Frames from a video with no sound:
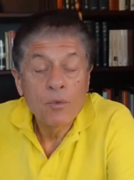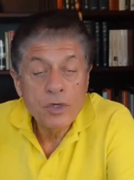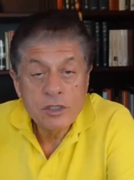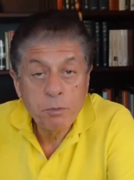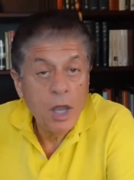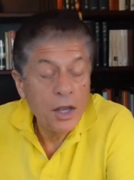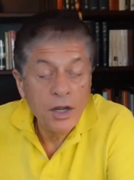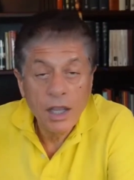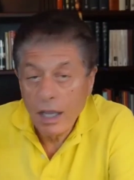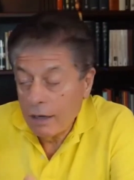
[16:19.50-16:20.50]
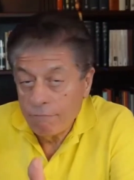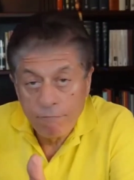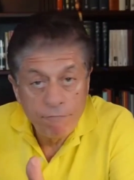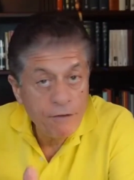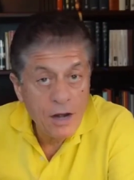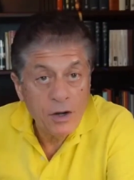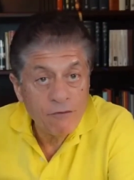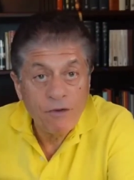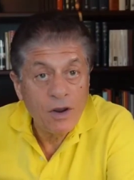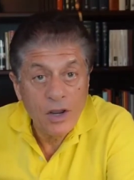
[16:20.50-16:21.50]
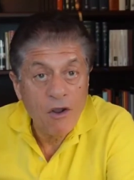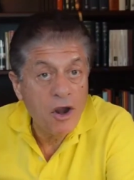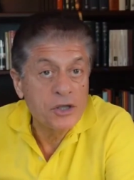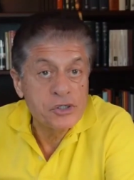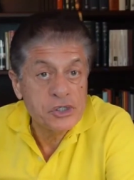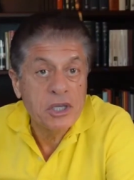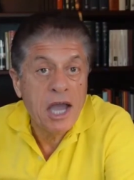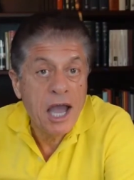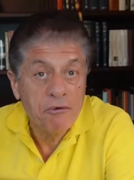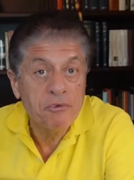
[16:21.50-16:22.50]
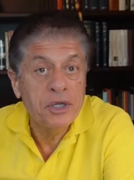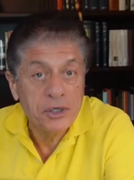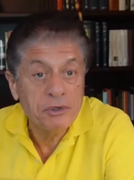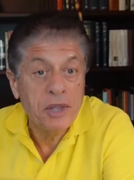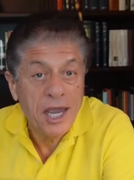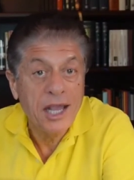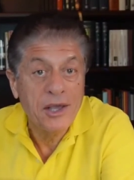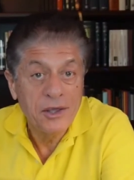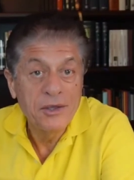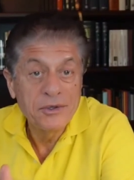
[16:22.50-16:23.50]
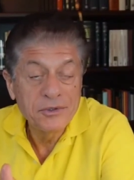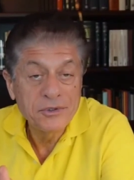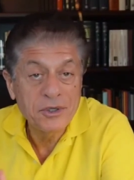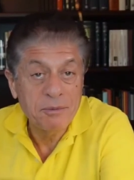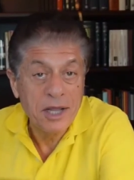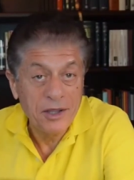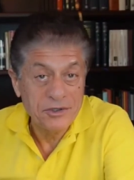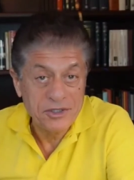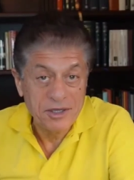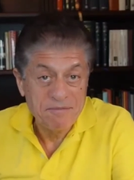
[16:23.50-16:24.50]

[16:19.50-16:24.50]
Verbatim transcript: responding in very, very harsh Scott Ritter like terminology.